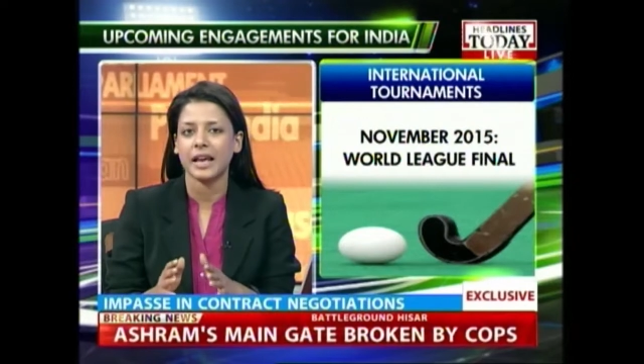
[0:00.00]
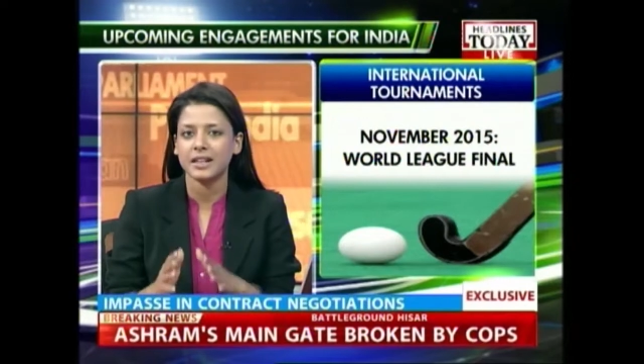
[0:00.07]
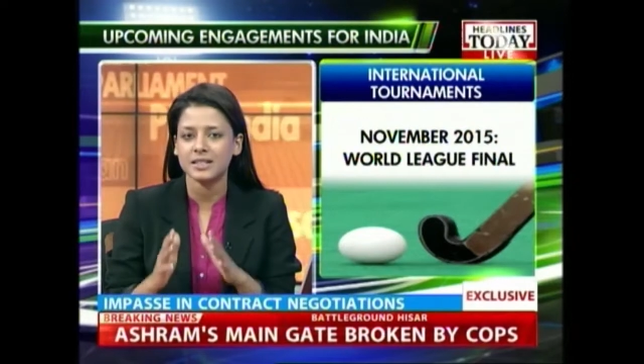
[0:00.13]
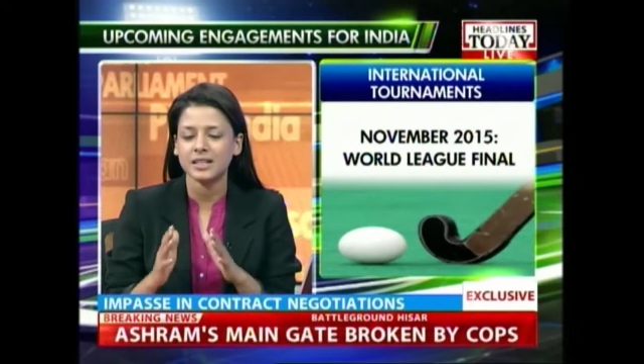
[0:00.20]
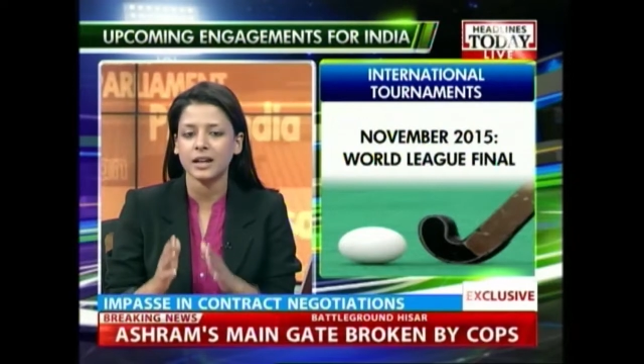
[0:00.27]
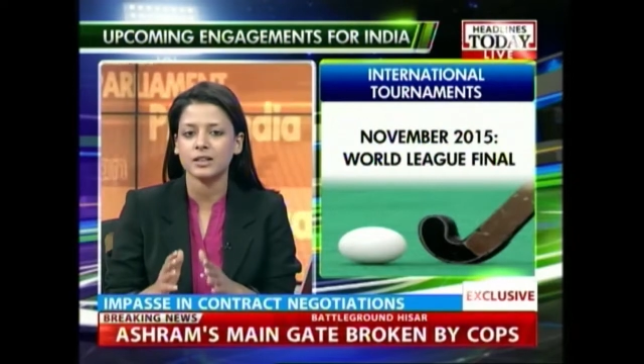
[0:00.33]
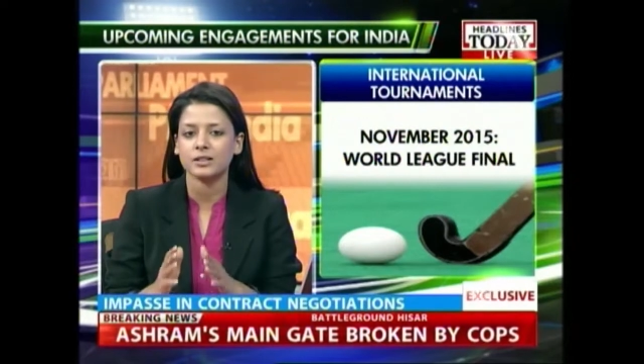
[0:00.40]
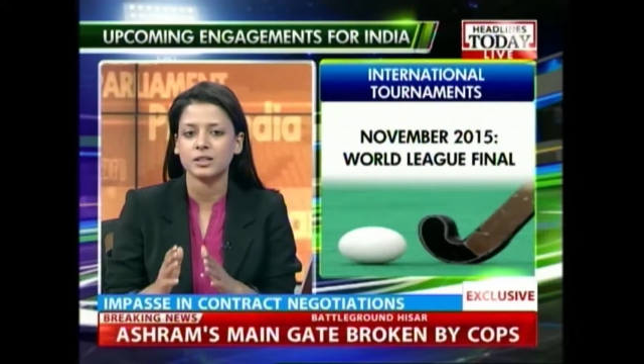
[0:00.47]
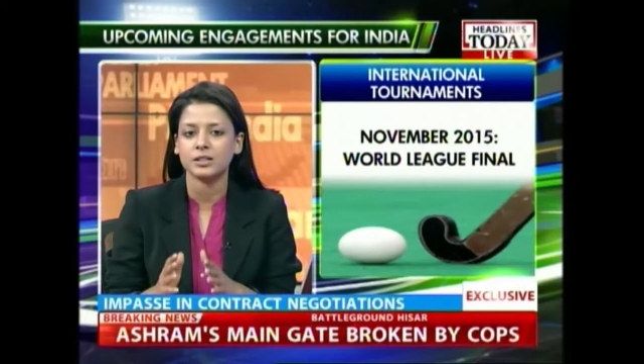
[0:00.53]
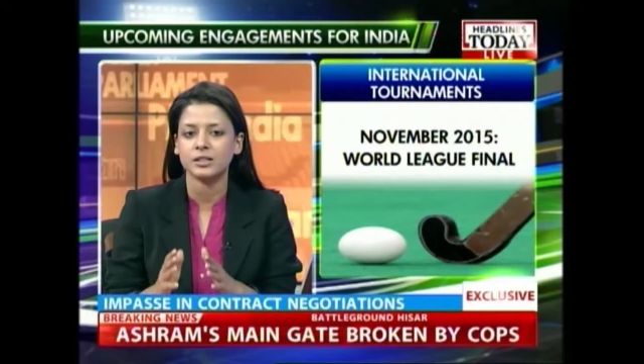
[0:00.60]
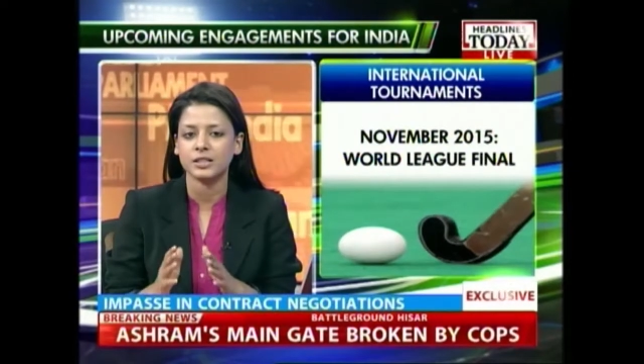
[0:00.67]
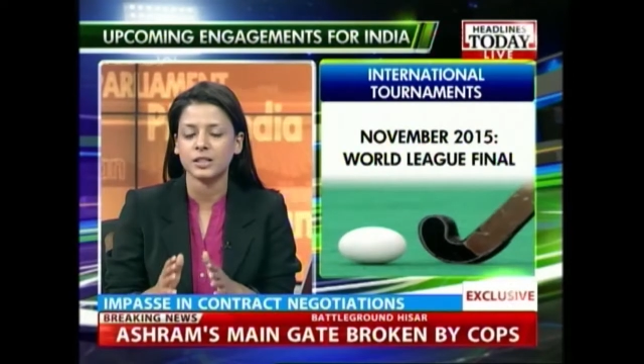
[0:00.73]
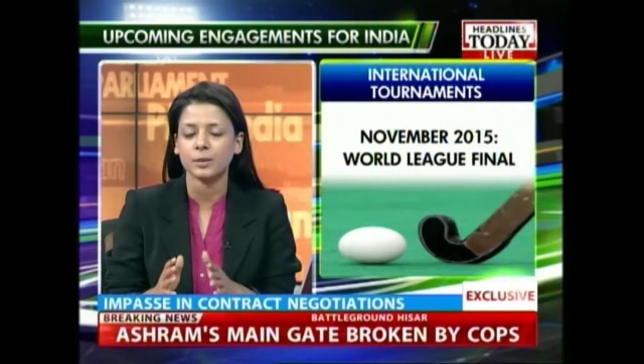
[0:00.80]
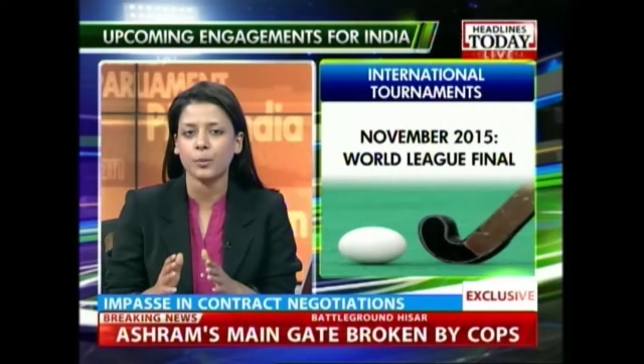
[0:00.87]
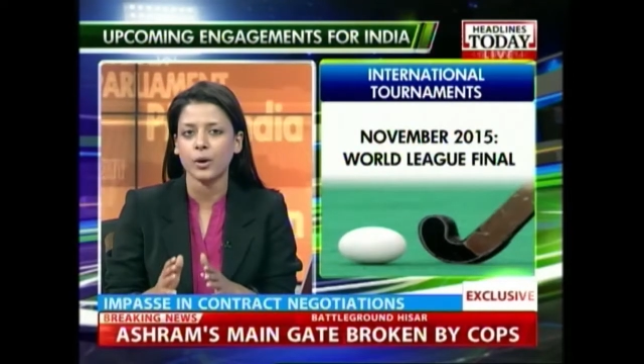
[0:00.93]
and is
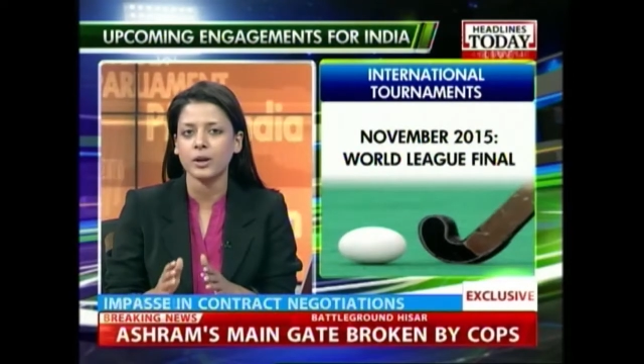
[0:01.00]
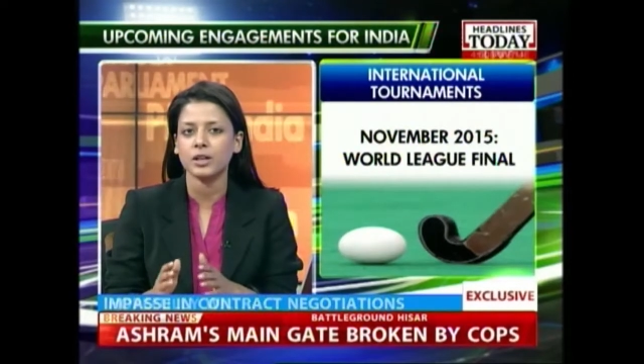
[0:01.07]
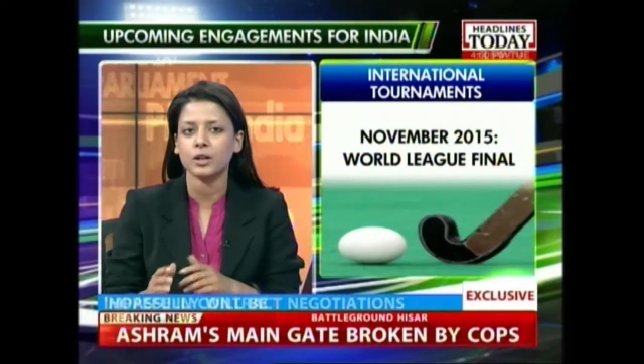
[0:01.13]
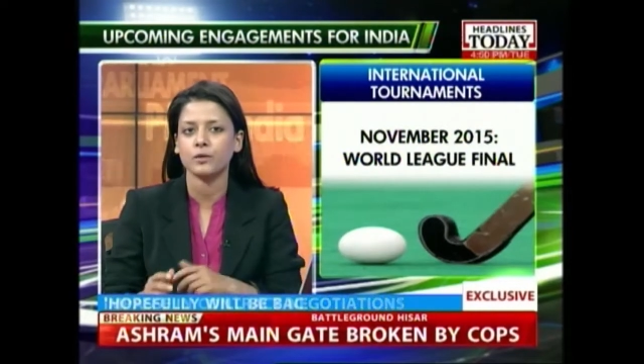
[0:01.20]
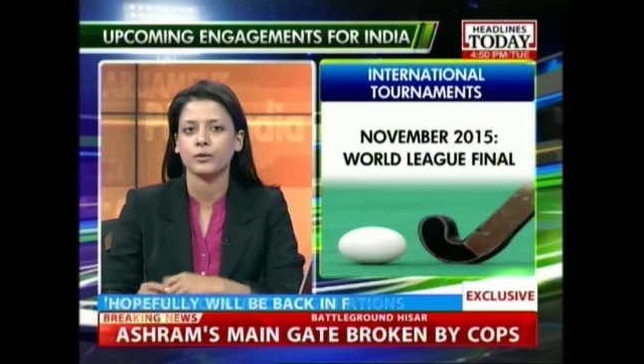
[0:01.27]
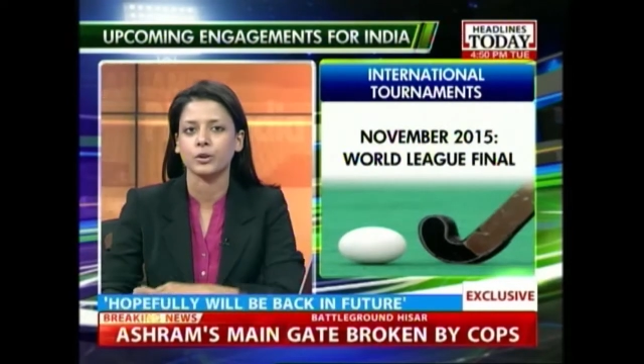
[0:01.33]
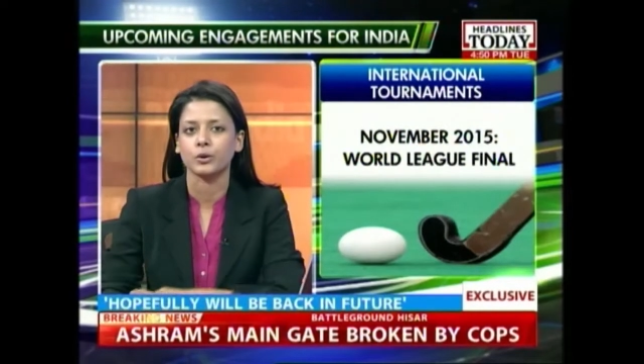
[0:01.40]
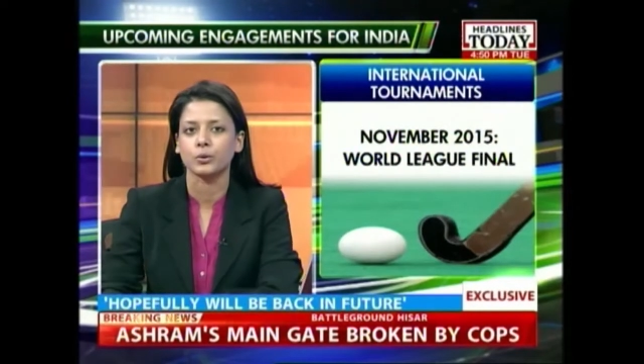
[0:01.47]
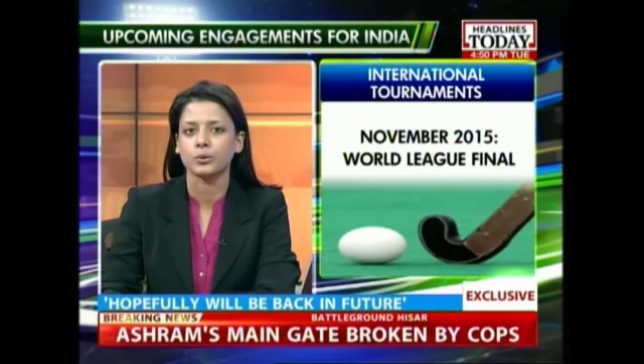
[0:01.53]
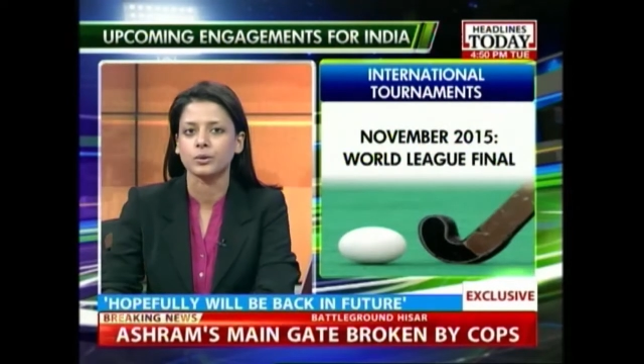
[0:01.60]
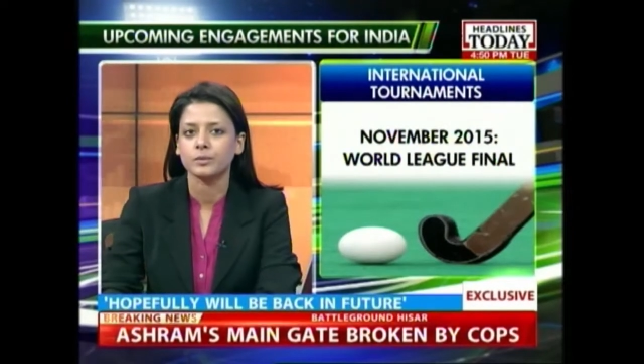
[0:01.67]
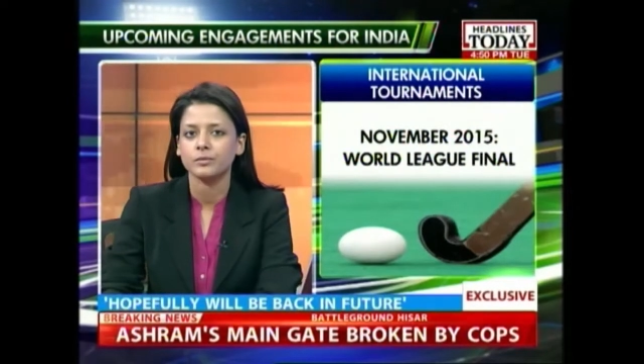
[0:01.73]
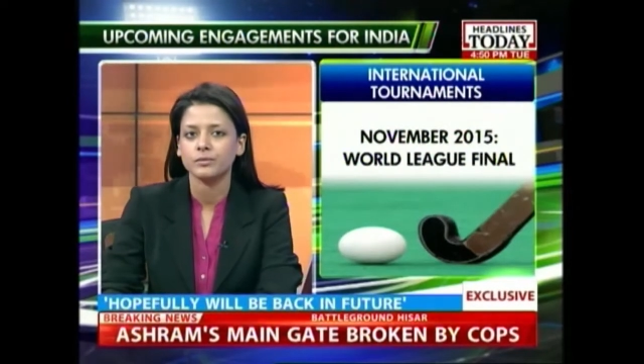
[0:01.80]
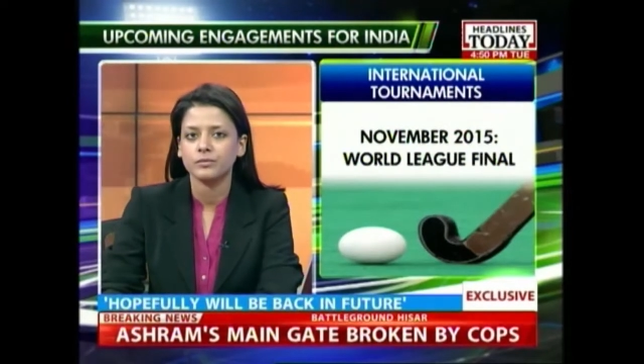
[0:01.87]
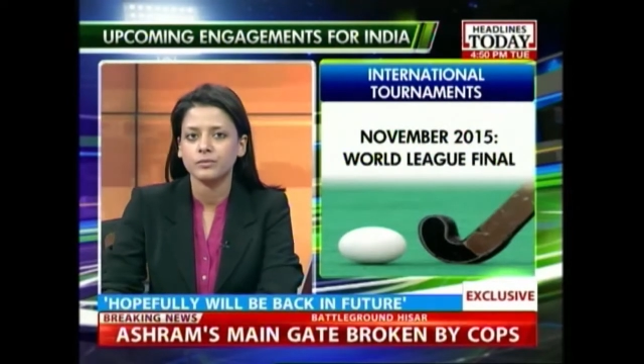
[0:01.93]
that disappointing for you?